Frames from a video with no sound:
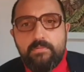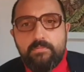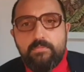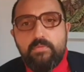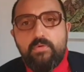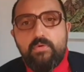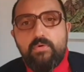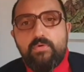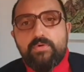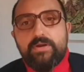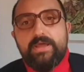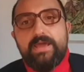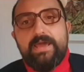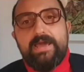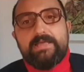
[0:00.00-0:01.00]

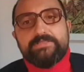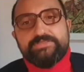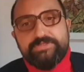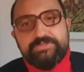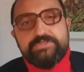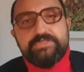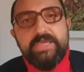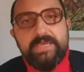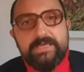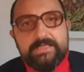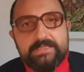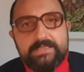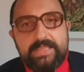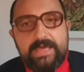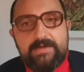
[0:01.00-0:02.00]
more at retail
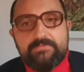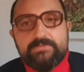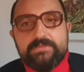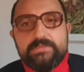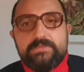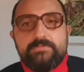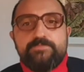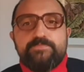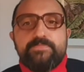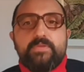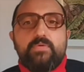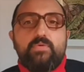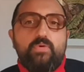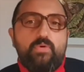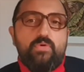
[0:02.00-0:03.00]
level,
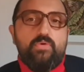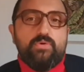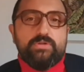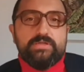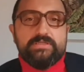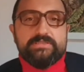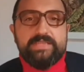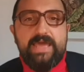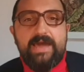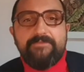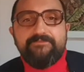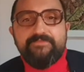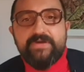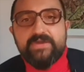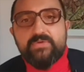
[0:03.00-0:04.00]
or the
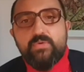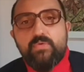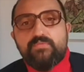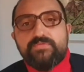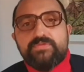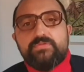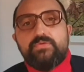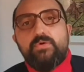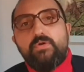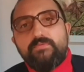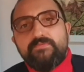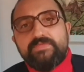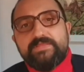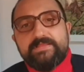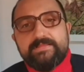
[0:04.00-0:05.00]
effect of
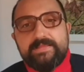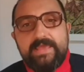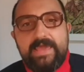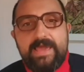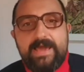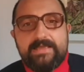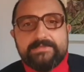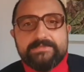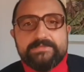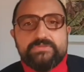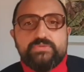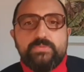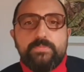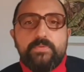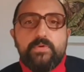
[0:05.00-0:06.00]
services
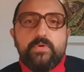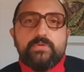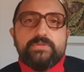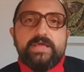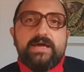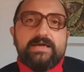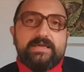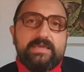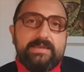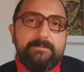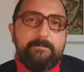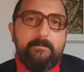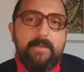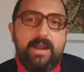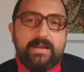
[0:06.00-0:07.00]
added to product
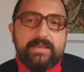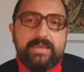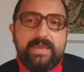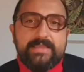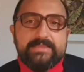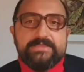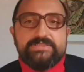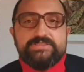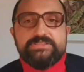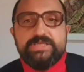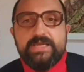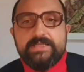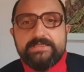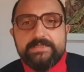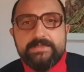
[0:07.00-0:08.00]
in marketing
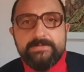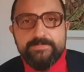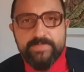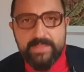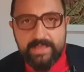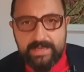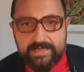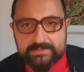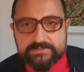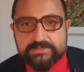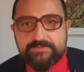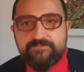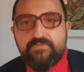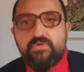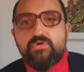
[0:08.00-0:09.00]
channel, and
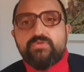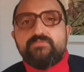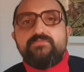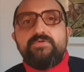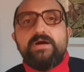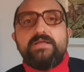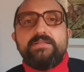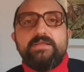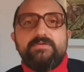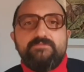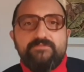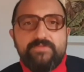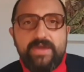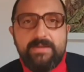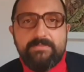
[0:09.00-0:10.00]
the fourth one,
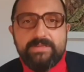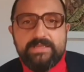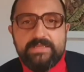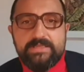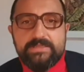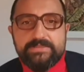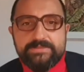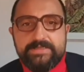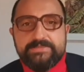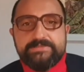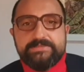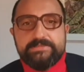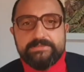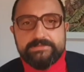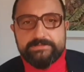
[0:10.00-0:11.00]
family
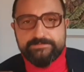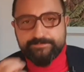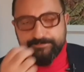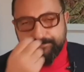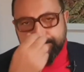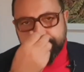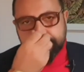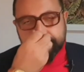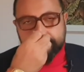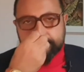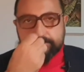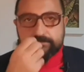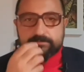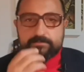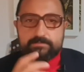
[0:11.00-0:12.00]
residence.
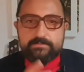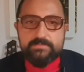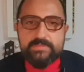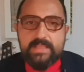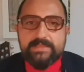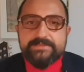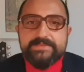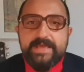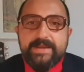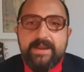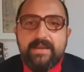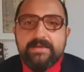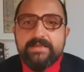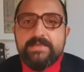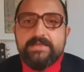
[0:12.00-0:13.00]
There
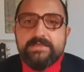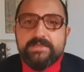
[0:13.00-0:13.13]
are